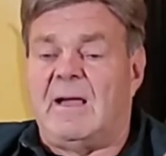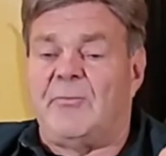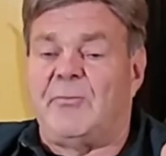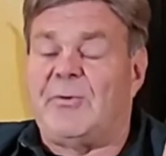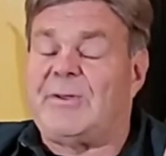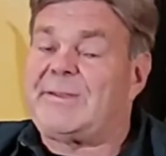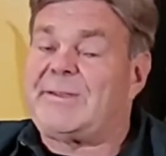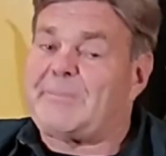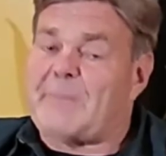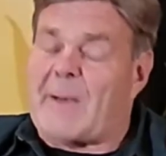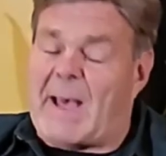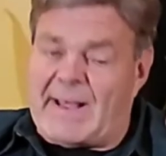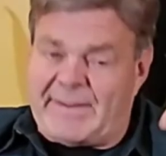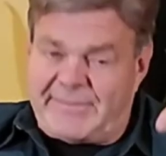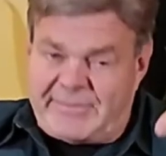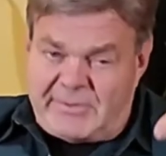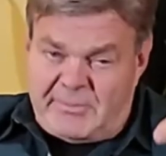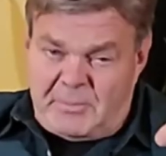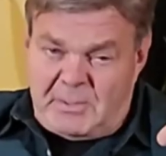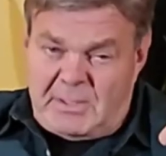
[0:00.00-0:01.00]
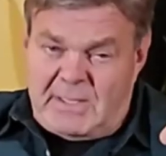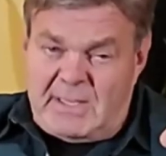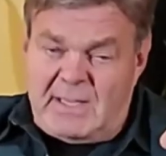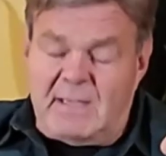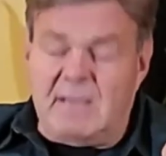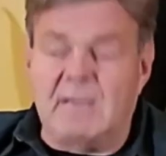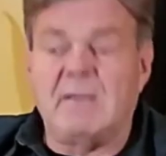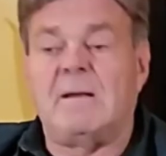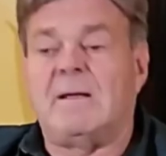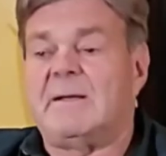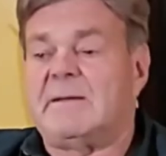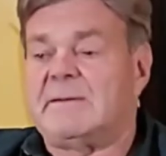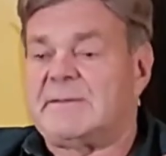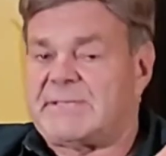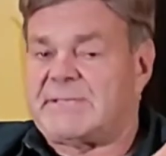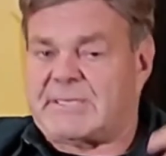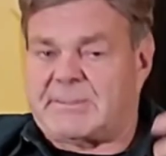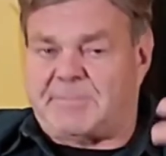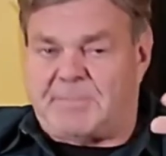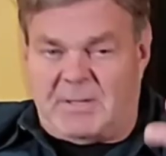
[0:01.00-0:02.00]
responsibly
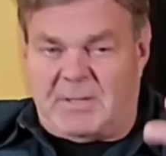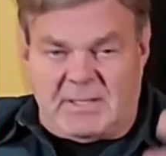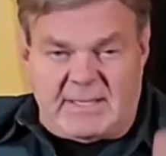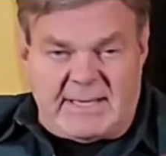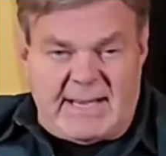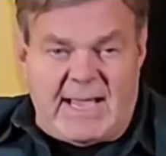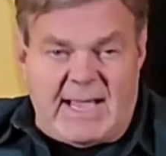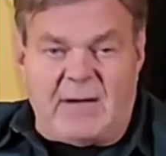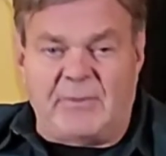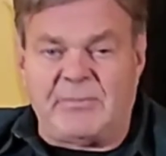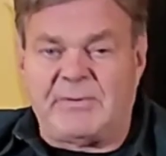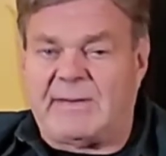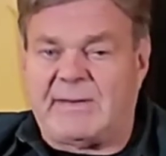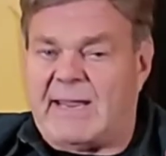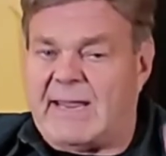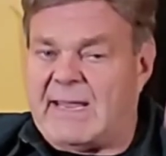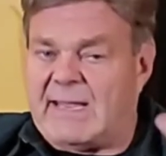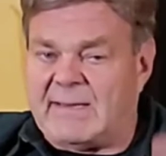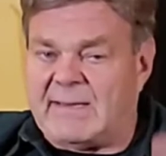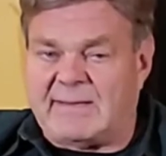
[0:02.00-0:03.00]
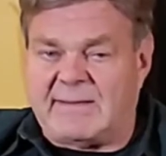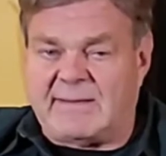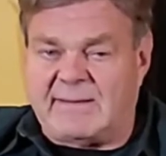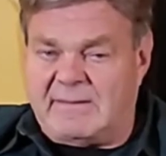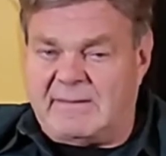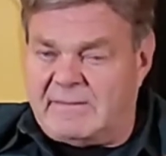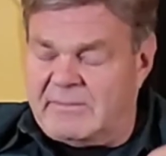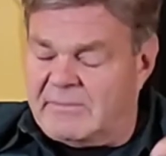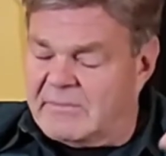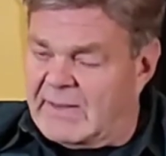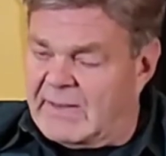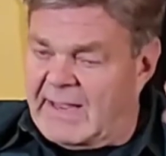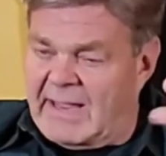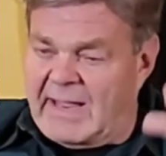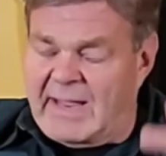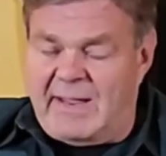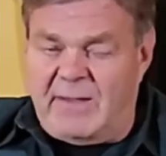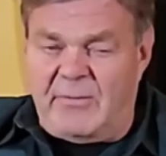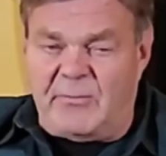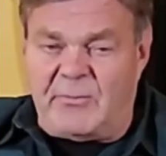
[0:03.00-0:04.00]
spill it out, take it to
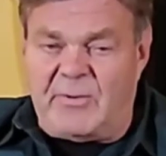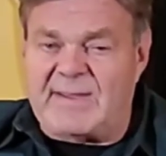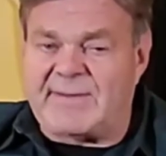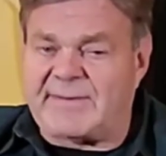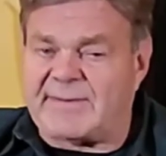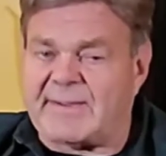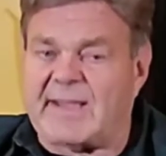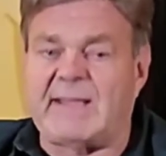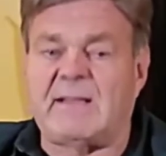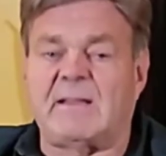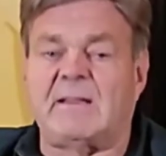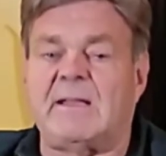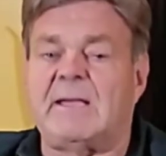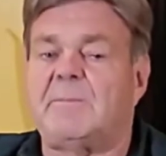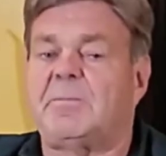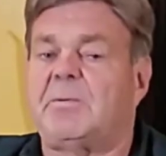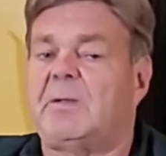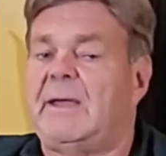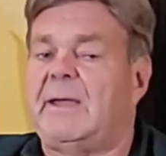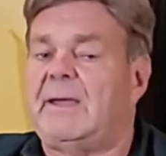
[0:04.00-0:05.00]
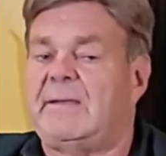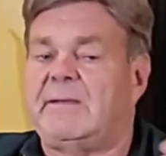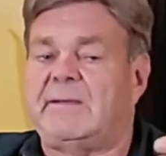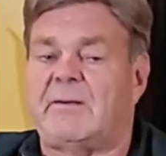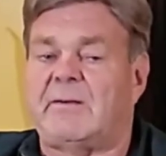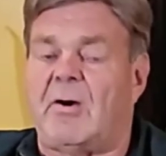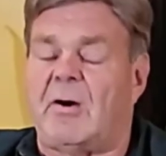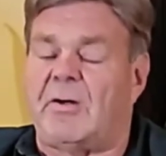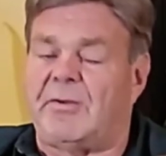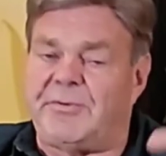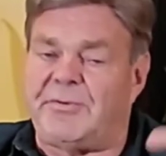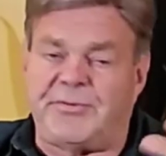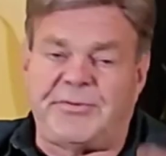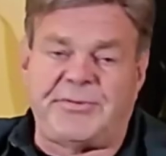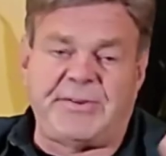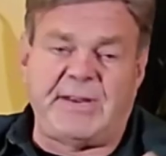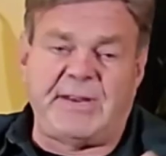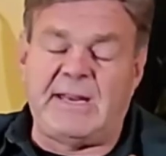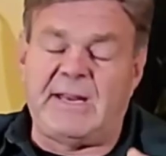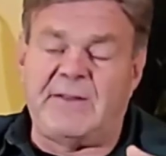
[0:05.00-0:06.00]
a recycling place, call your
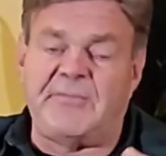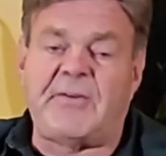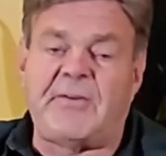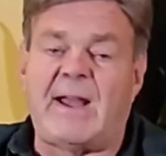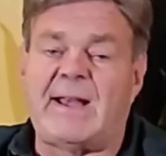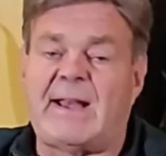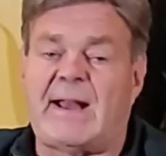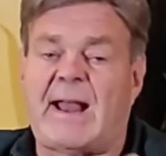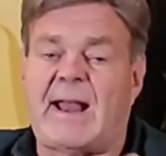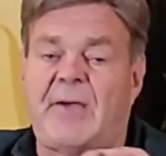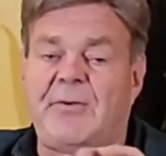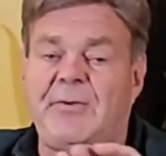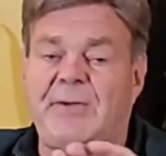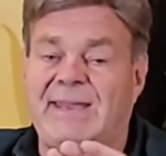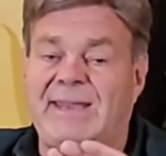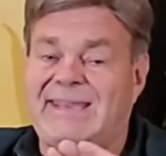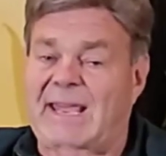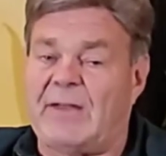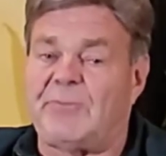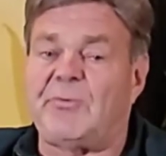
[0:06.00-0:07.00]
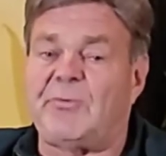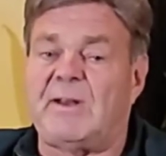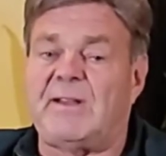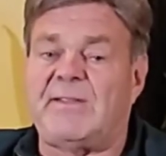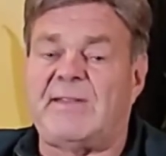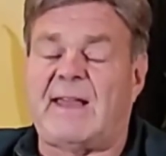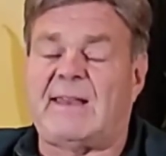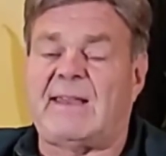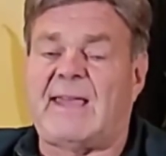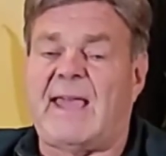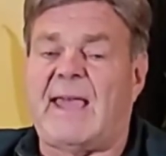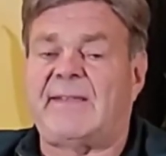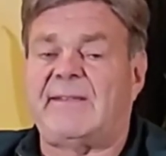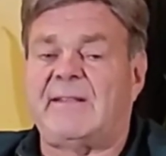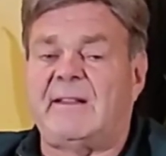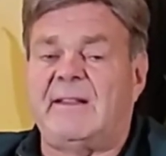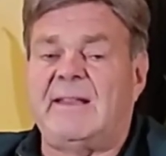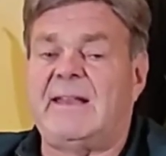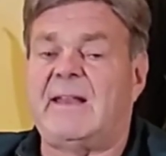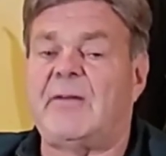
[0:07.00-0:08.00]
city to find out how you can get rid of that
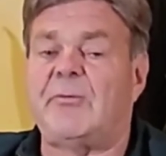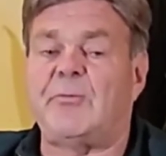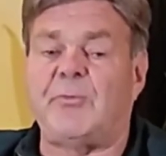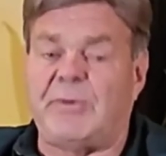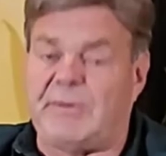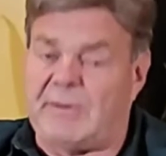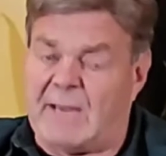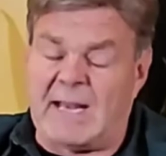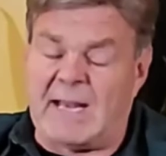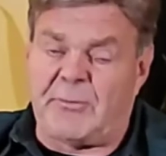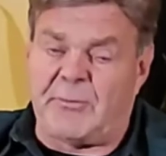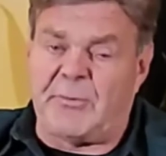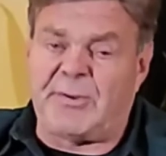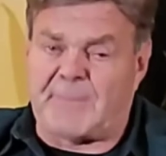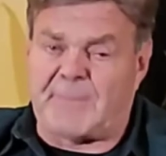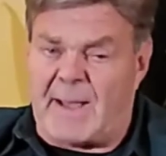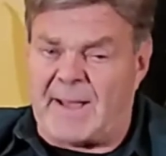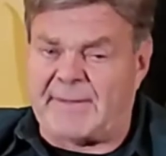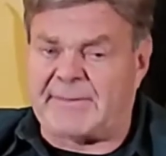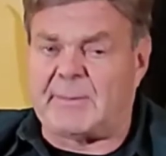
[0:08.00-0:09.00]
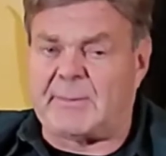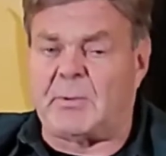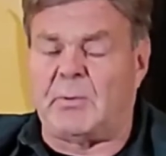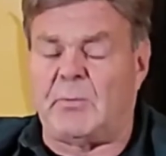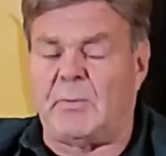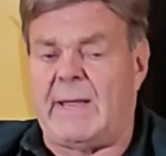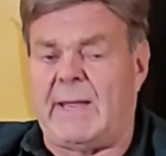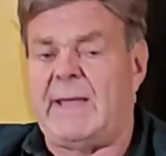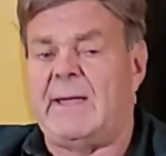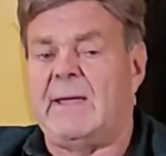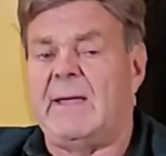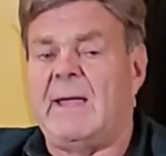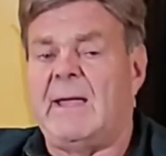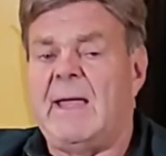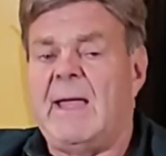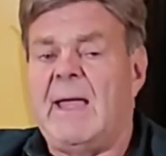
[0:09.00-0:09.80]
gasoline in, re- in a responsible way.